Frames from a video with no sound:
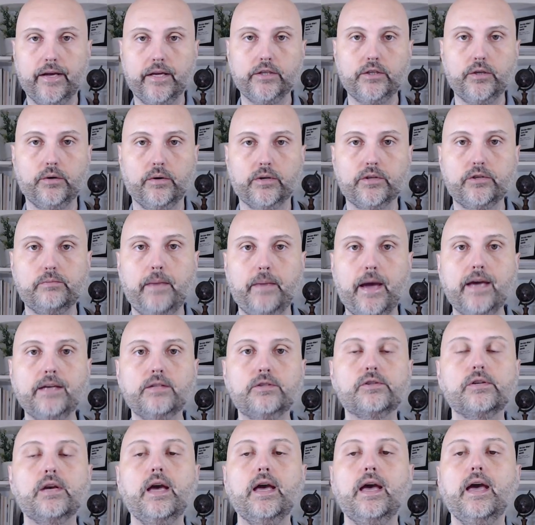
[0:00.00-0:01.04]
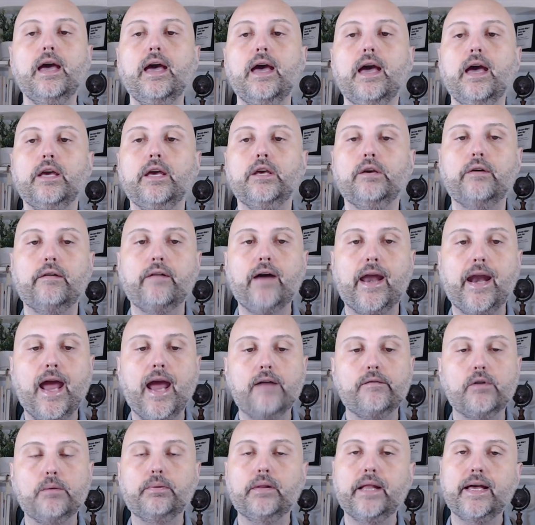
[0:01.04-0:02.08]
into a space you have got to
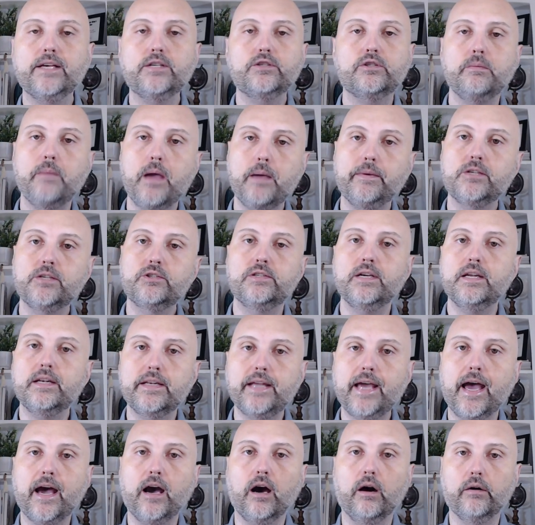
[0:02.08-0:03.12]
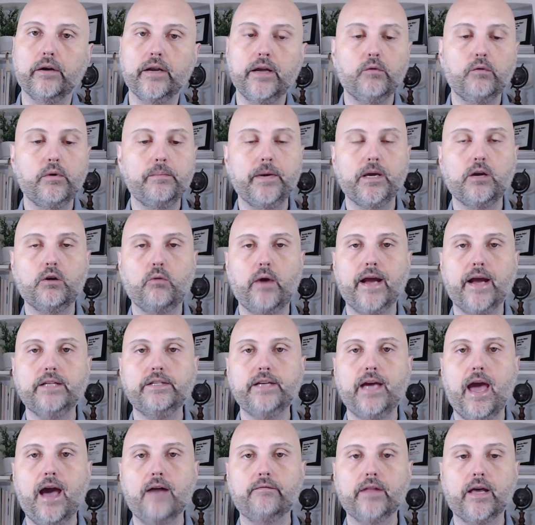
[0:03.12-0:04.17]
have a place to maybe sit down. It would be great
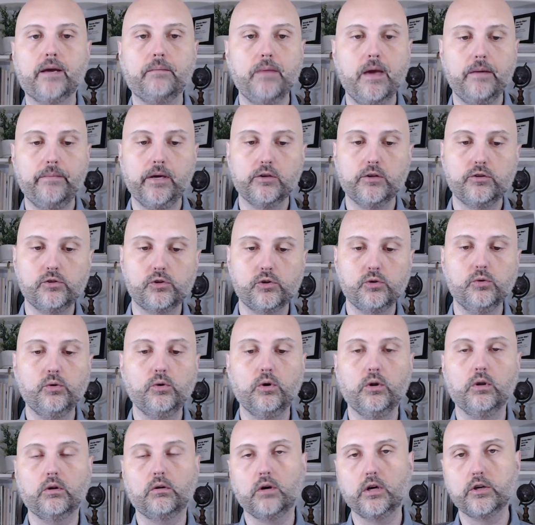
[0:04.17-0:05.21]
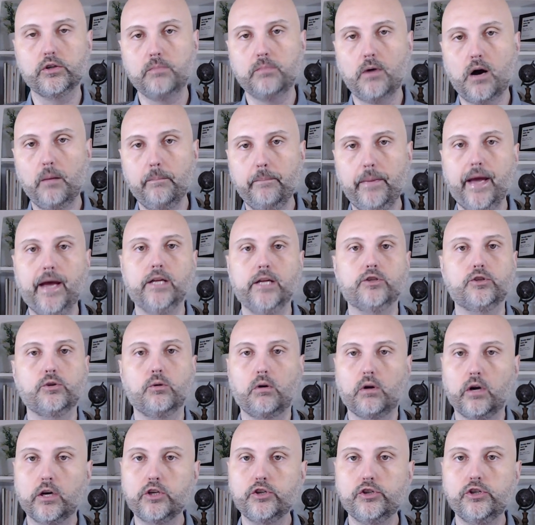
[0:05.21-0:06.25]
to have like maybe a stool or a small bench
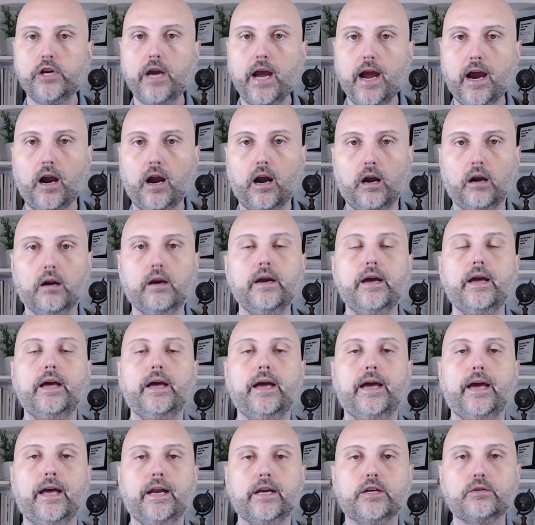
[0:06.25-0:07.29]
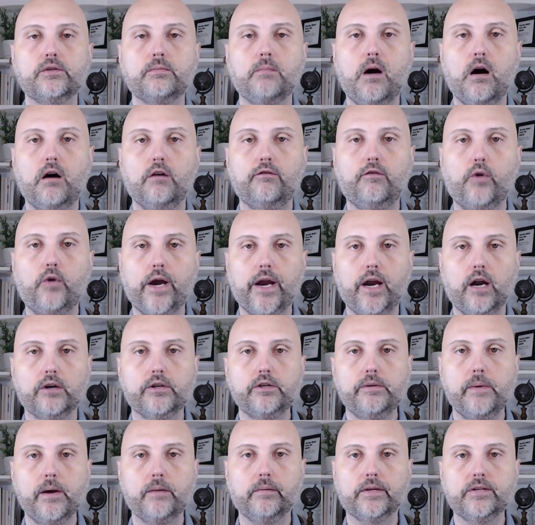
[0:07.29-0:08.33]
or a chair in a small foyer
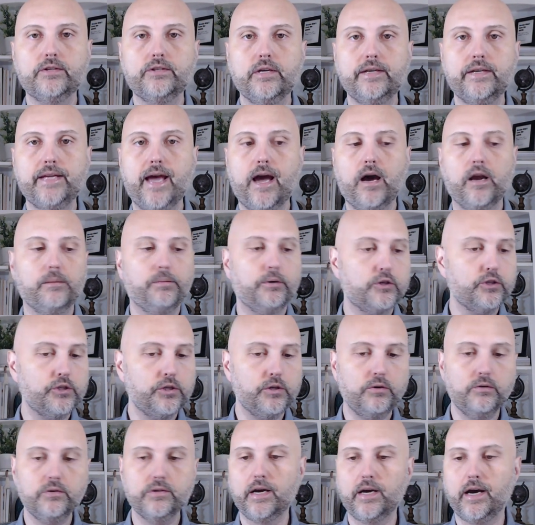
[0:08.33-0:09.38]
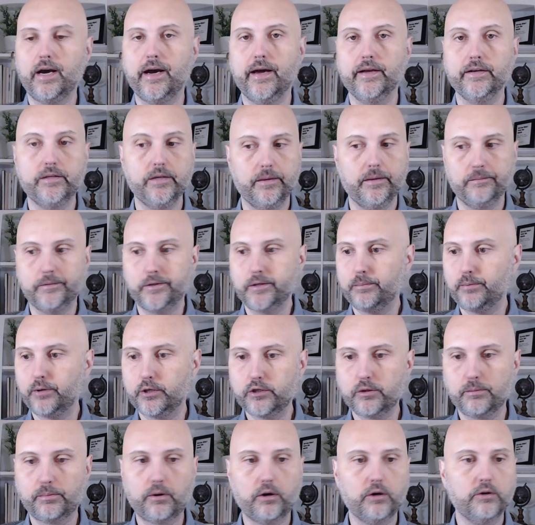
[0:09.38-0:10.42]
to be able to sit down, put shoes on, to, to
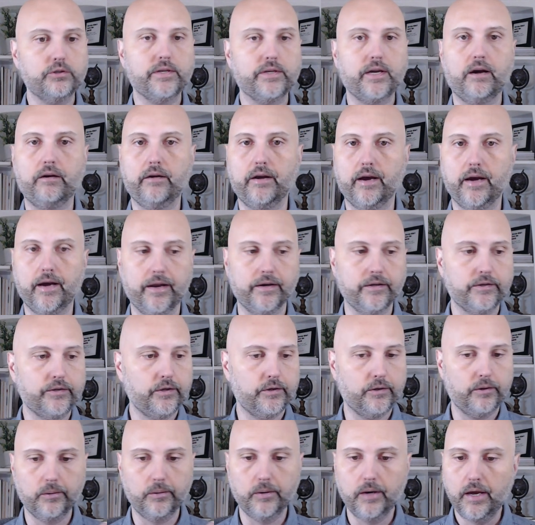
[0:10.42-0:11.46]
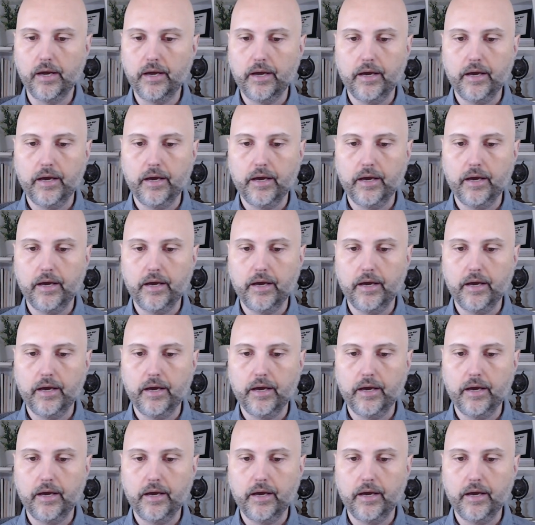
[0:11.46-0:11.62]
put your purse down on, to